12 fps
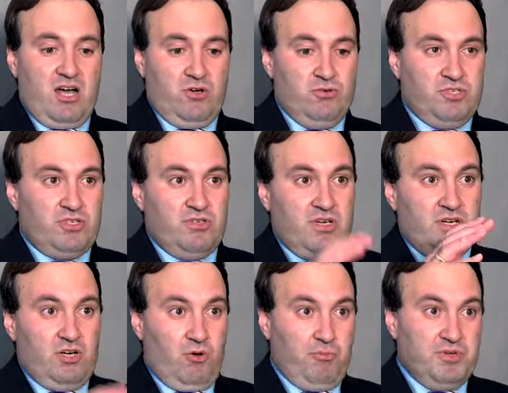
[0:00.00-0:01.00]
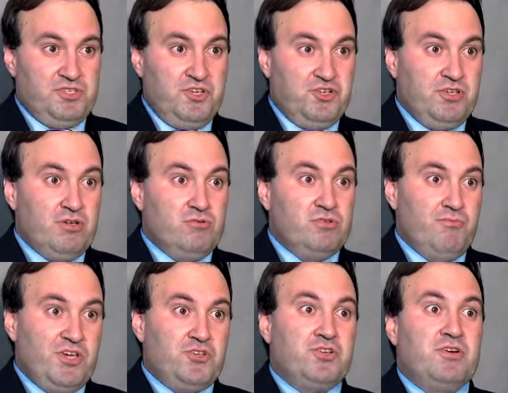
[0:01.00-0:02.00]
whose composition, whose
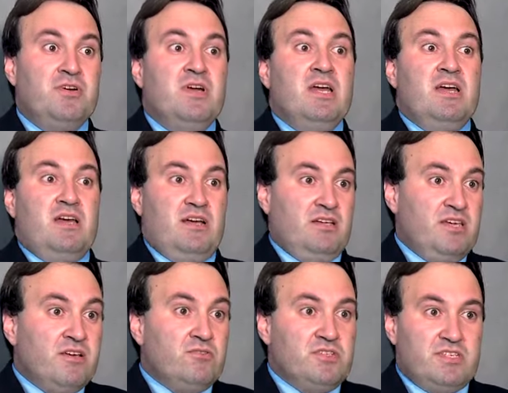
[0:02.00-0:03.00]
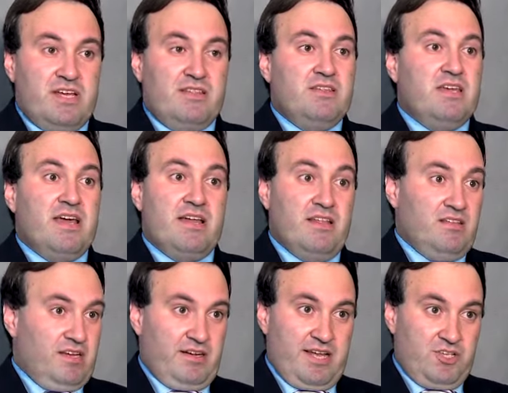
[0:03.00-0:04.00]
mixture yields at the
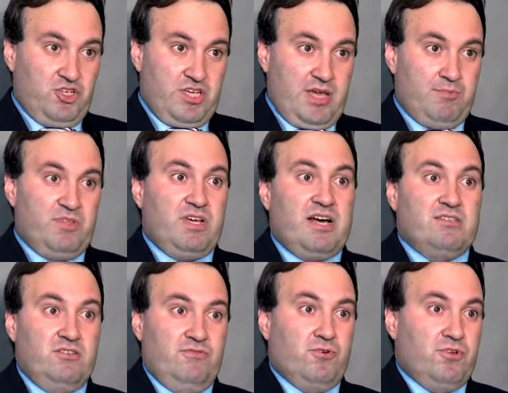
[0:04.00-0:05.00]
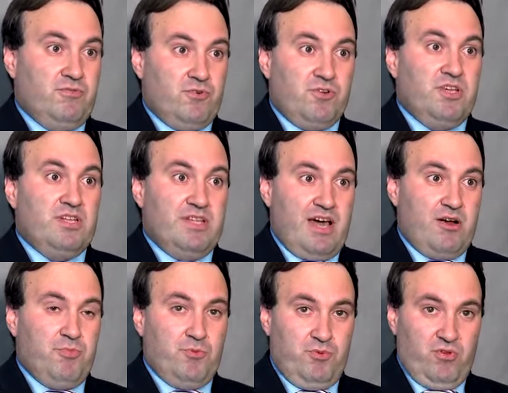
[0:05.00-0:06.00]
end an S-shaped hazard for the entire
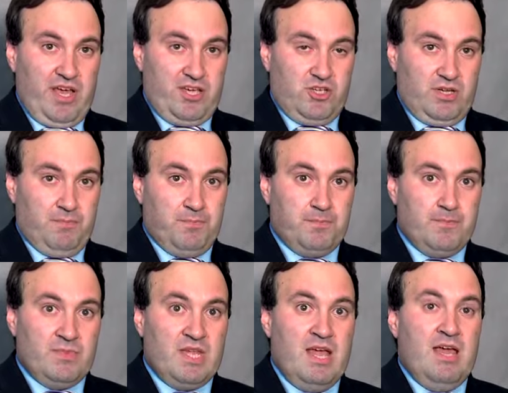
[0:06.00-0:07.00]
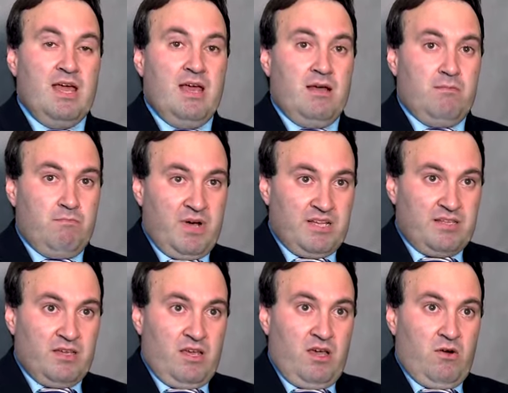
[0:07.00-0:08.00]
population.
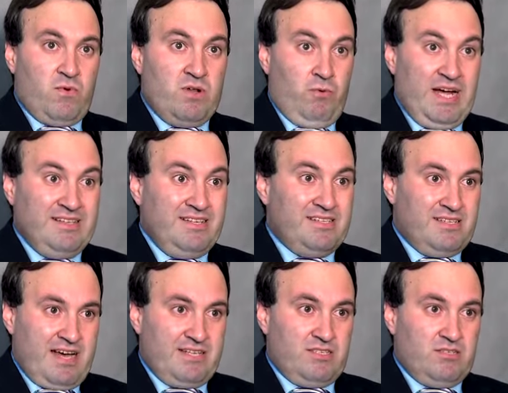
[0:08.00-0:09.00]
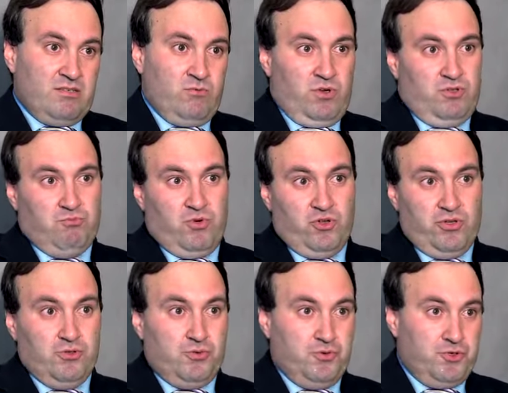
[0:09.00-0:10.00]
But when one decides what
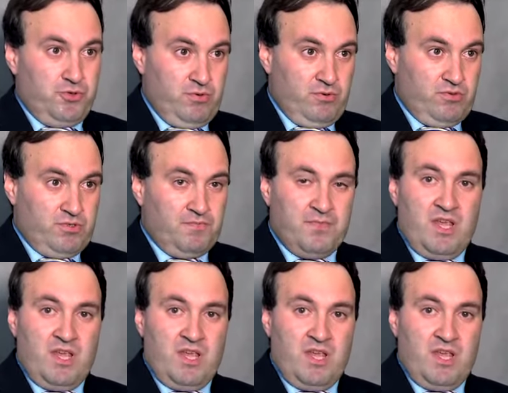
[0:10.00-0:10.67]
model to choose,